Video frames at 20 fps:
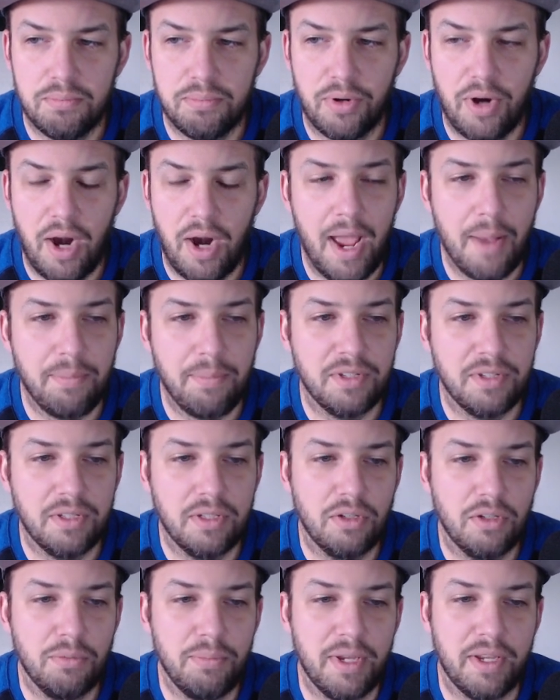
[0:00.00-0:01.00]
perhaps a
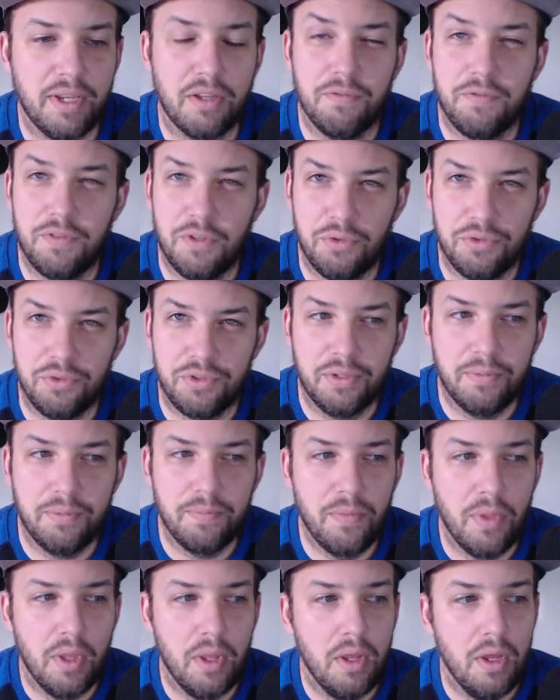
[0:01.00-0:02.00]
little bit confusing.
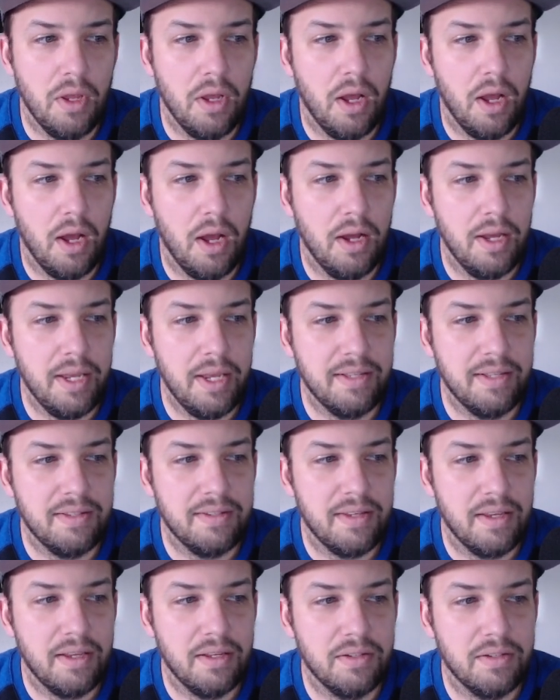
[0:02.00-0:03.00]
It
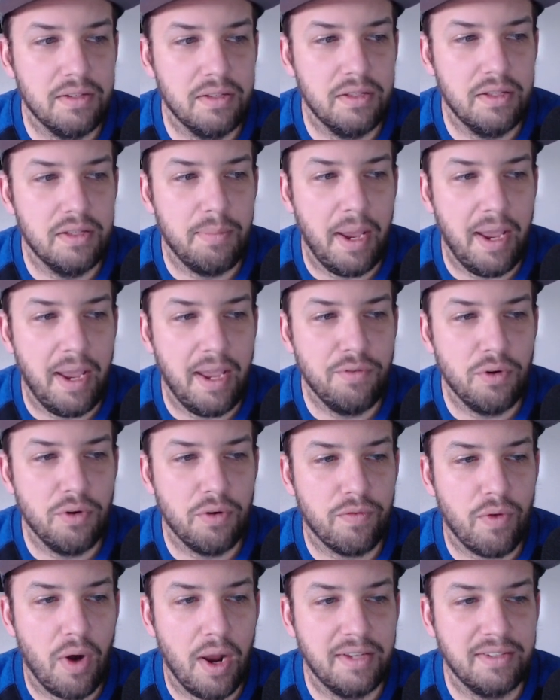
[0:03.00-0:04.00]
says the behavior
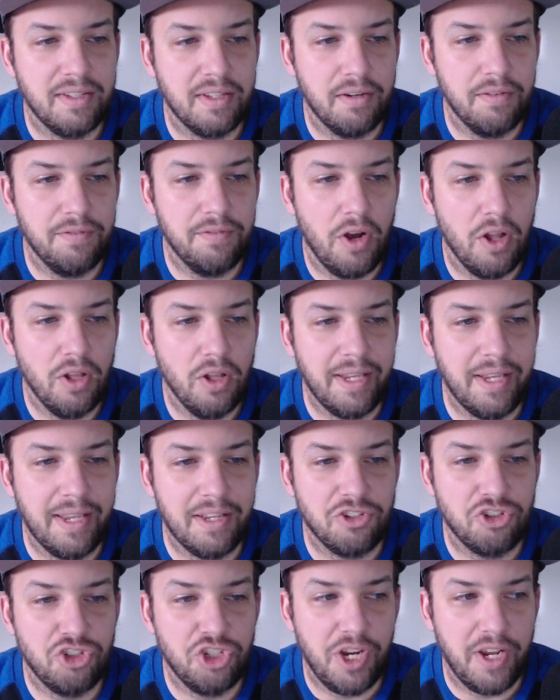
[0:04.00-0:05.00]
of rising and falling
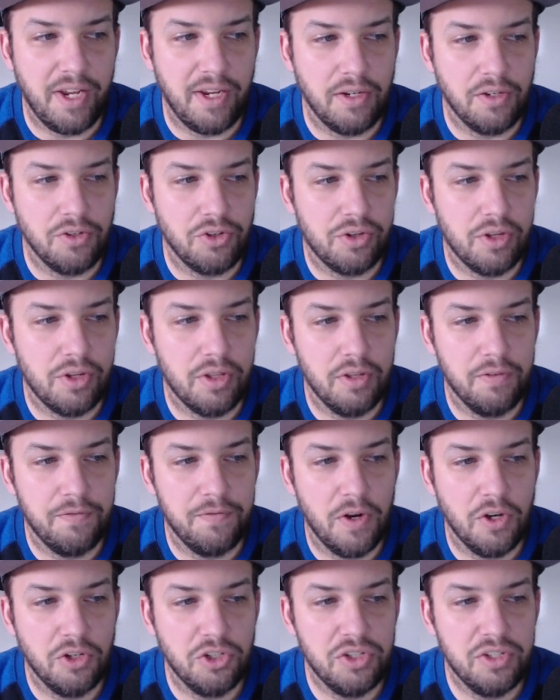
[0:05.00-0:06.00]
has changed. The
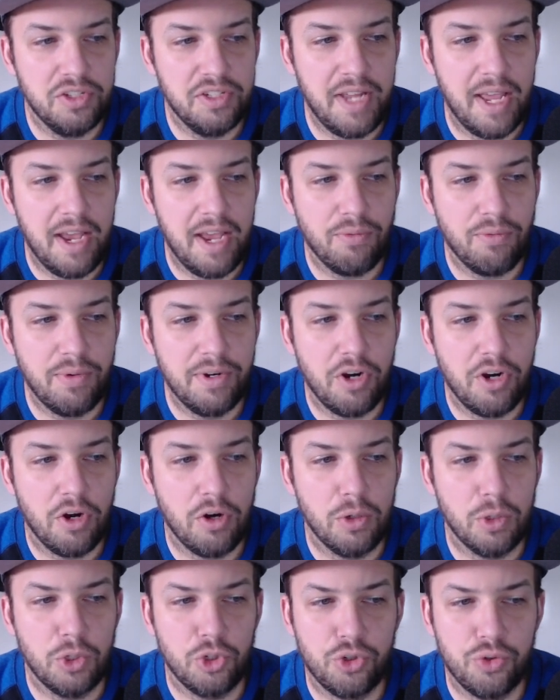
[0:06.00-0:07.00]
functions now
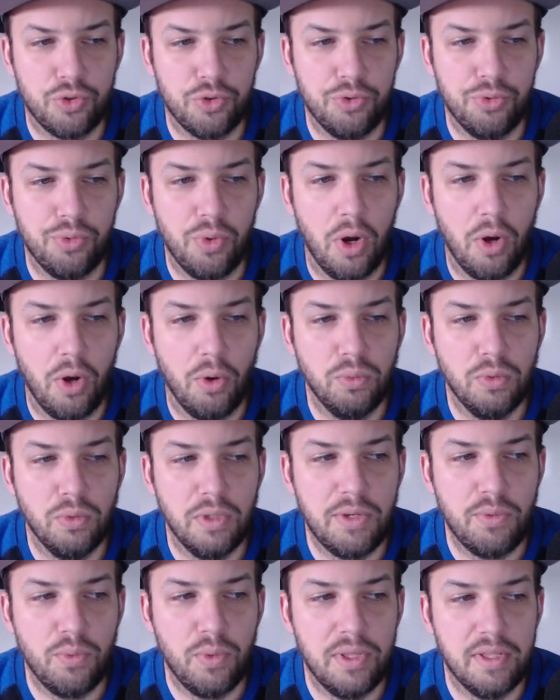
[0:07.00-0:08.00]
return true
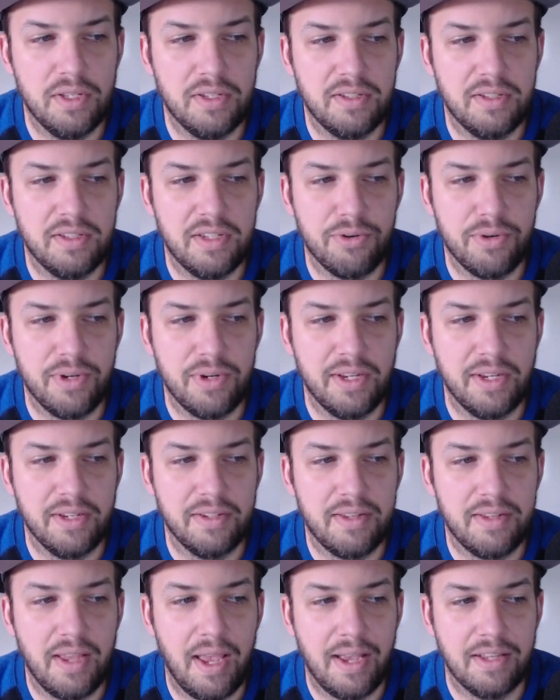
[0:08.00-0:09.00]
only when the
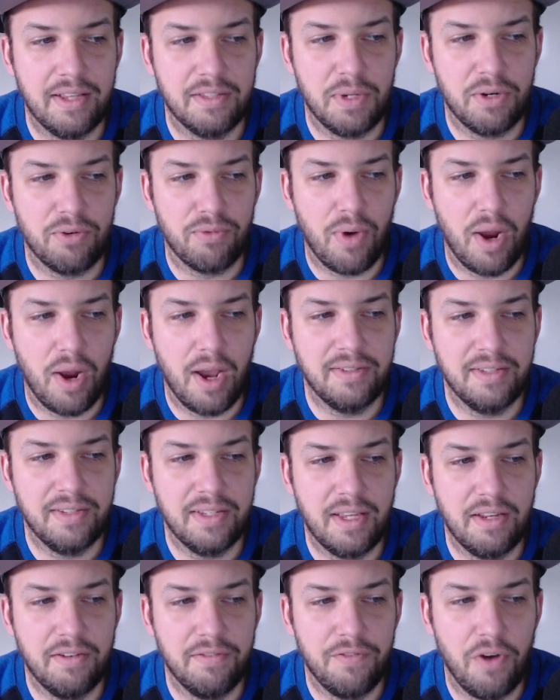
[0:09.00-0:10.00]
series has been
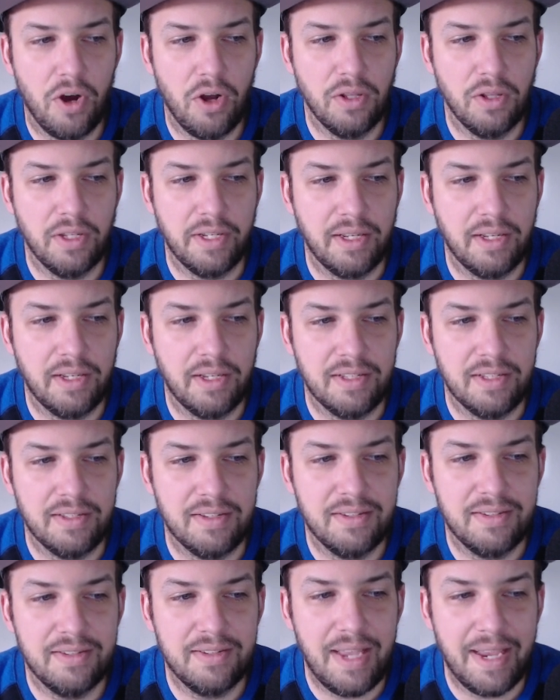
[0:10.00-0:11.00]
rising and falling
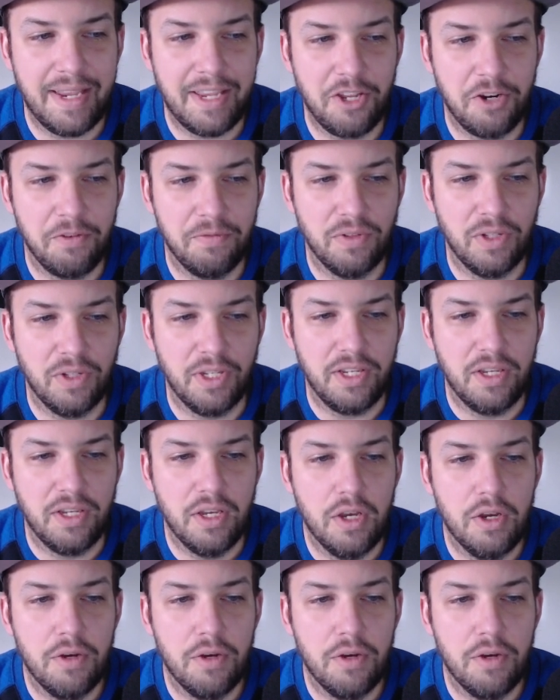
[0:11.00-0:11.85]
consecutively